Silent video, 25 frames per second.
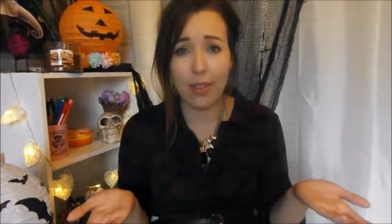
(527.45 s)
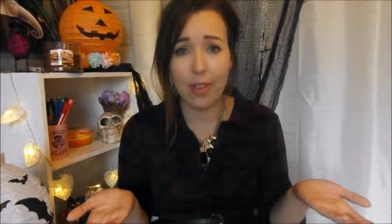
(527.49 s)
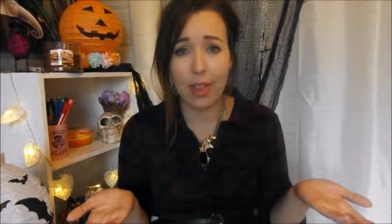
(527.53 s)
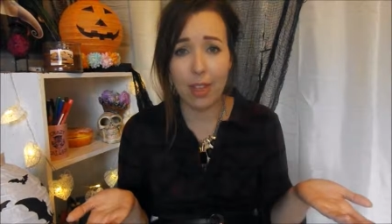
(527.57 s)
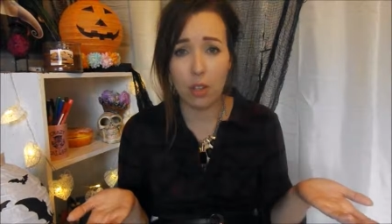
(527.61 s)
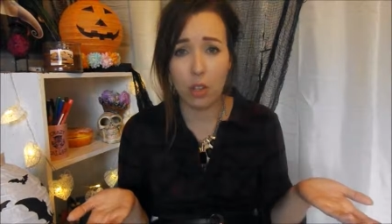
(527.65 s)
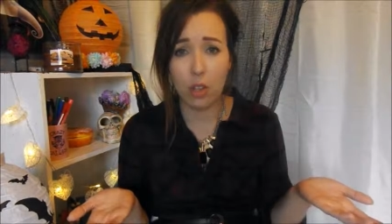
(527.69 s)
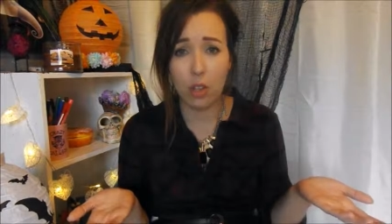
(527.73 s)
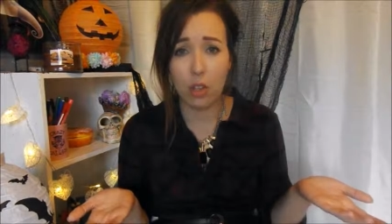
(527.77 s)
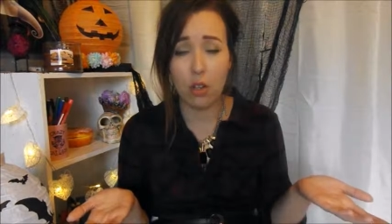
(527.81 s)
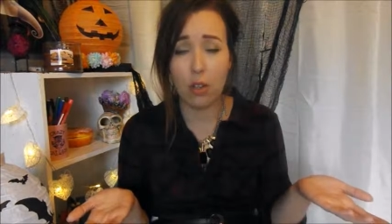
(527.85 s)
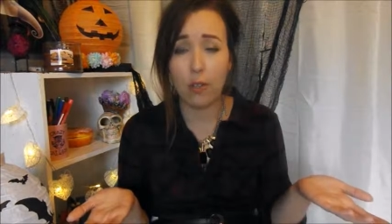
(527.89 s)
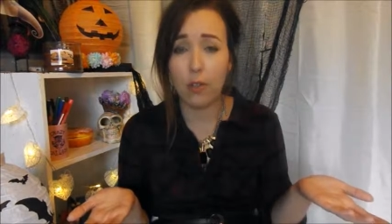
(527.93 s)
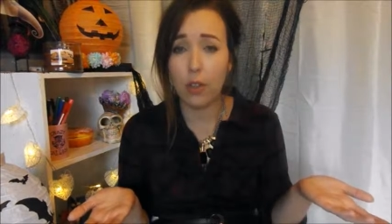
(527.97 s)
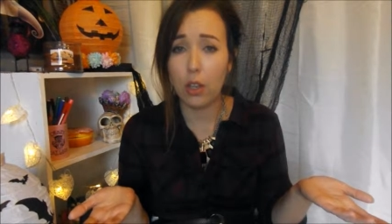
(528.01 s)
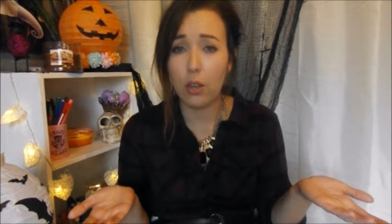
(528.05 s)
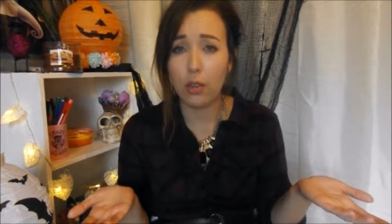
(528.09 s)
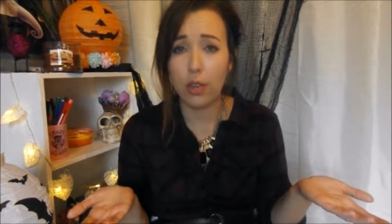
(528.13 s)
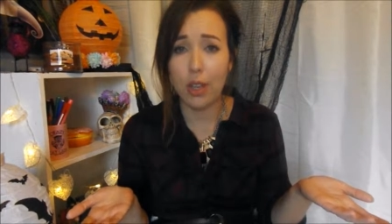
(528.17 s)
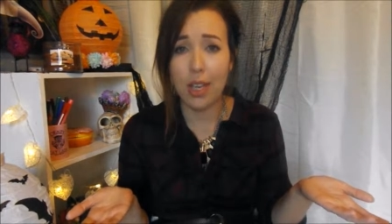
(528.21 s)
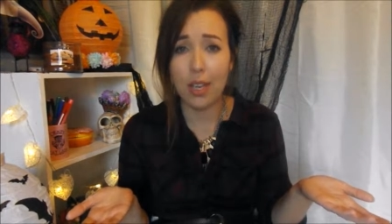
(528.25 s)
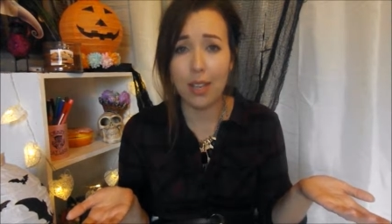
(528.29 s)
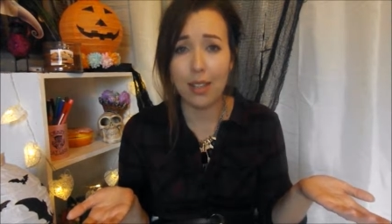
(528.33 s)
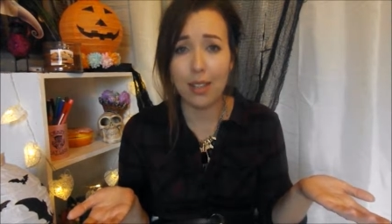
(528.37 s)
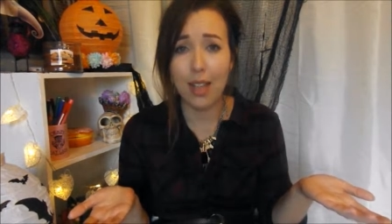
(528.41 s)
That's just a few
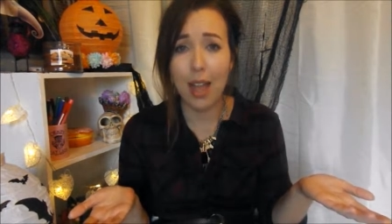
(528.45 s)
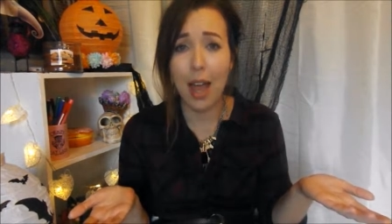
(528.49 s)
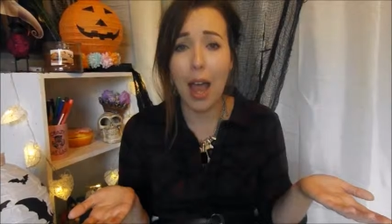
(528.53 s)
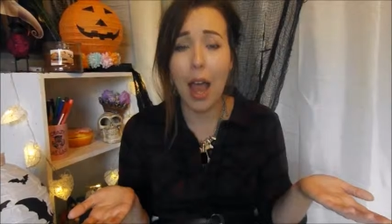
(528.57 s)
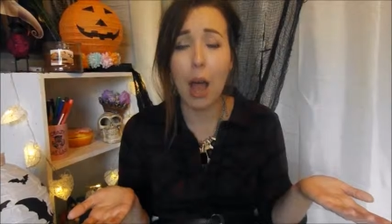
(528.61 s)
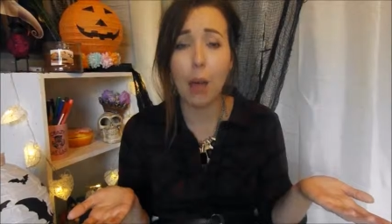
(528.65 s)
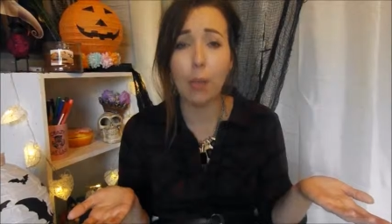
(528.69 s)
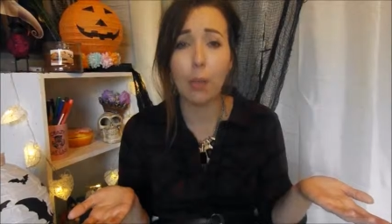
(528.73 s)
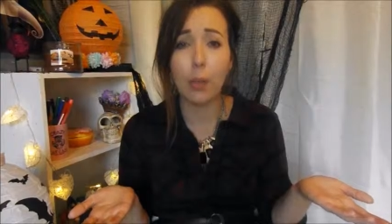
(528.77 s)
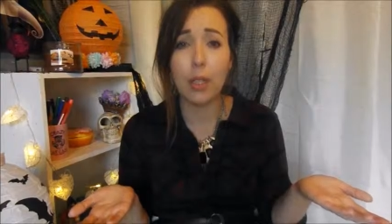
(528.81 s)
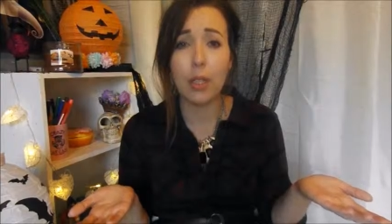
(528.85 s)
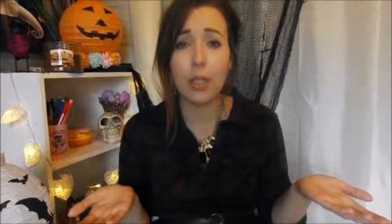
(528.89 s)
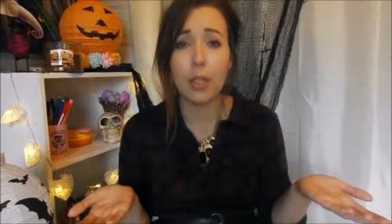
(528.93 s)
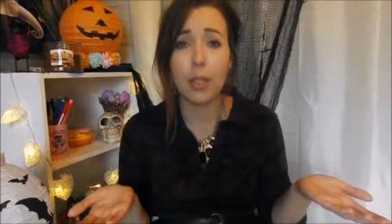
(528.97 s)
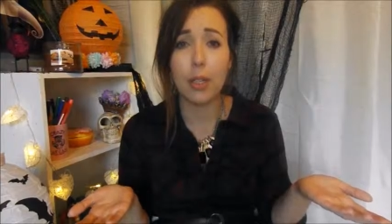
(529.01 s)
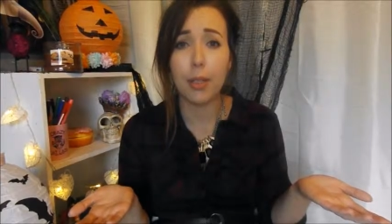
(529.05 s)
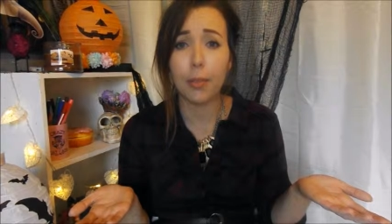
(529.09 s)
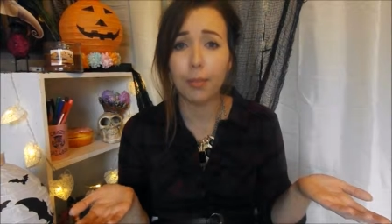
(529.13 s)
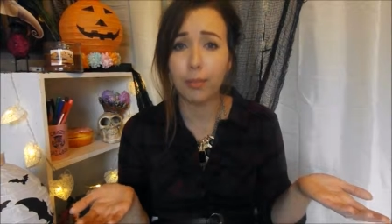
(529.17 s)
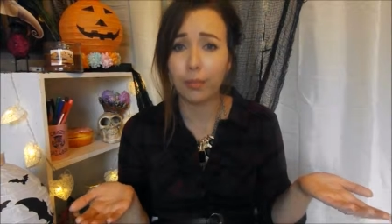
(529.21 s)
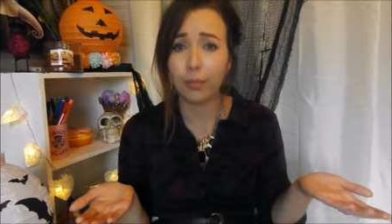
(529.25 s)
things that happened